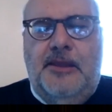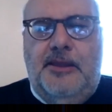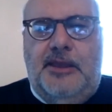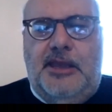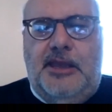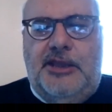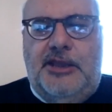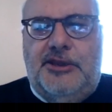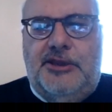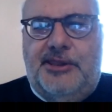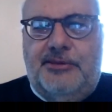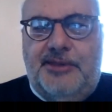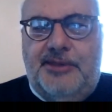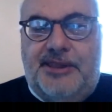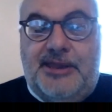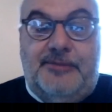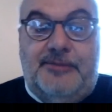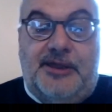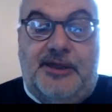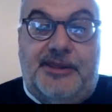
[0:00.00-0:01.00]
It is to
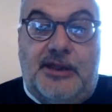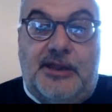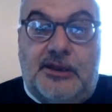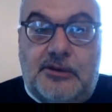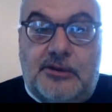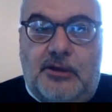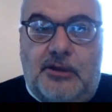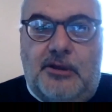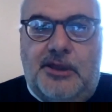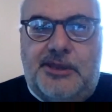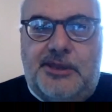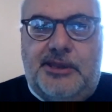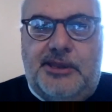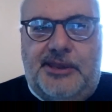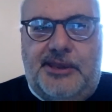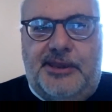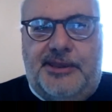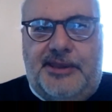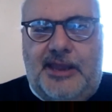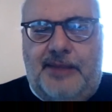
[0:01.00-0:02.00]
some extent also
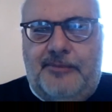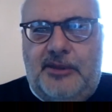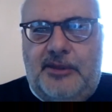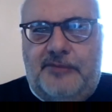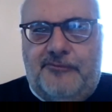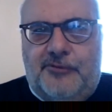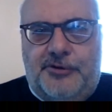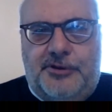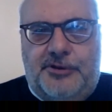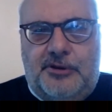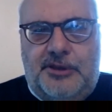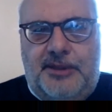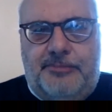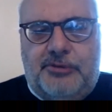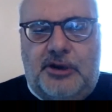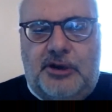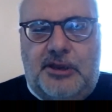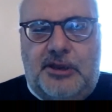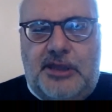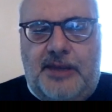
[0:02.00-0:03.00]
systemic for the
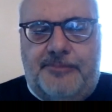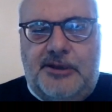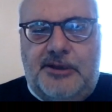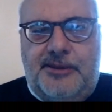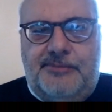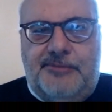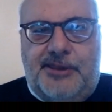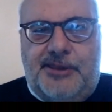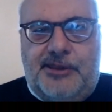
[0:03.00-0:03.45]
liberal capitalism.